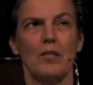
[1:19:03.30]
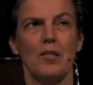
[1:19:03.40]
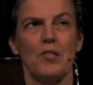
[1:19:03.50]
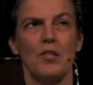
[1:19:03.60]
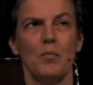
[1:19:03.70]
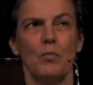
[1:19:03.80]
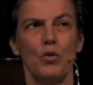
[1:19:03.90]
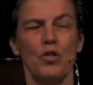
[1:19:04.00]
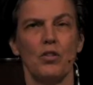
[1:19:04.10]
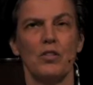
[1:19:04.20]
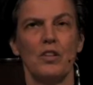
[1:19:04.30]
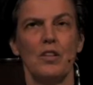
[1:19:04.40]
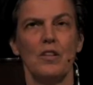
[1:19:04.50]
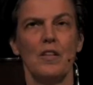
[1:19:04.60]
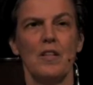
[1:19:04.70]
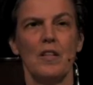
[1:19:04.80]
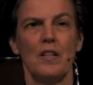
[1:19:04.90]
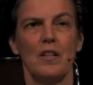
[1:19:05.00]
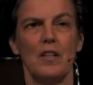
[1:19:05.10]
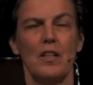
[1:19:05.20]
which had the ritual
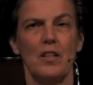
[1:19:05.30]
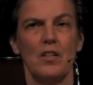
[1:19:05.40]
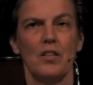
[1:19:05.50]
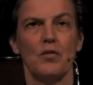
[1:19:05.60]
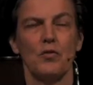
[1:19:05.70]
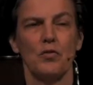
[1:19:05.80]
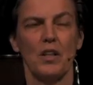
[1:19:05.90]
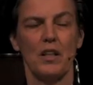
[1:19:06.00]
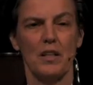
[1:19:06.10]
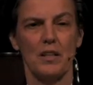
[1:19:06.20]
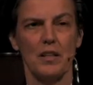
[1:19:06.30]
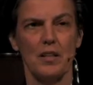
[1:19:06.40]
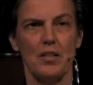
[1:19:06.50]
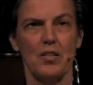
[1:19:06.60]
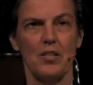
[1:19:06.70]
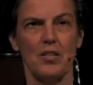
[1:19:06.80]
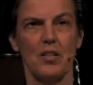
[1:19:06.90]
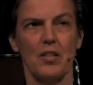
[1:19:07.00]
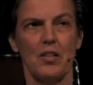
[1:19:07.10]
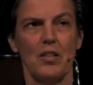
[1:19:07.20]
in the morning that the mother
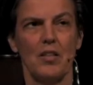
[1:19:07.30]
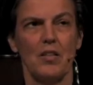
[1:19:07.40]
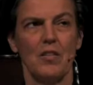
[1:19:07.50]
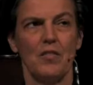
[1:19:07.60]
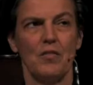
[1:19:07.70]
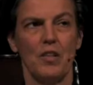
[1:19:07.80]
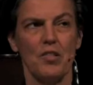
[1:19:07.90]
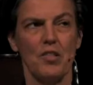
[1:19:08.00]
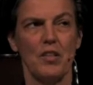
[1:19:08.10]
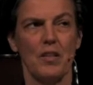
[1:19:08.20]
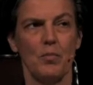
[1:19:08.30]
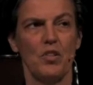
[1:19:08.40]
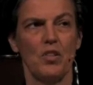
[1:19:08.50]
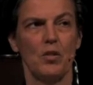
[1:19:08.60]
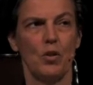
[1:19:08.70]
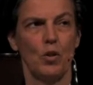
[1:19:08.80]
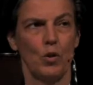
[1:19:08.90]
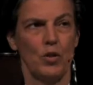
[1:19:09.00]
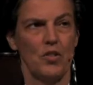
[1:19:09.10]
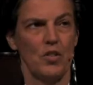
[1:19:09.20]
asks her children,
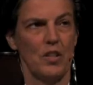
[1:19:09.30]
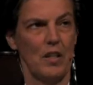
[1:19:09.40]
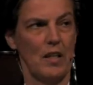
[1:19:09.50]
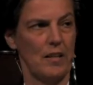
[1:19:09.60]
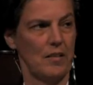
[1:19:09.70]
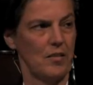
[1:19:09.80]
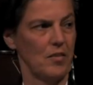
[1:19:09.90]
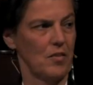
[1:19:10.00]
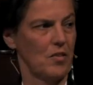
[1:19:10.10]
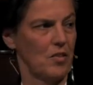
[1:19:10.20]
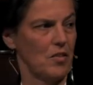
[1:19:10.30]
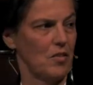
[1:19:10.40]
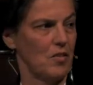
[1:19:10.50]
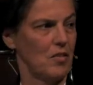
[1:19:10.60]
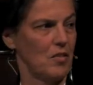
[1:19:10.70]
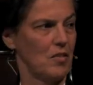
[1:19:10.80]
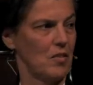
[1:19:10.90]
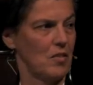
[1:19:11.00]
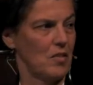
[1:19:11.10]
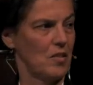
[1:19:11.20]
what have you
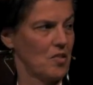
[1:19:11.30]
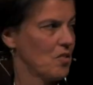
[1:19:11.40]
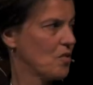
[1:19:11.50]
learned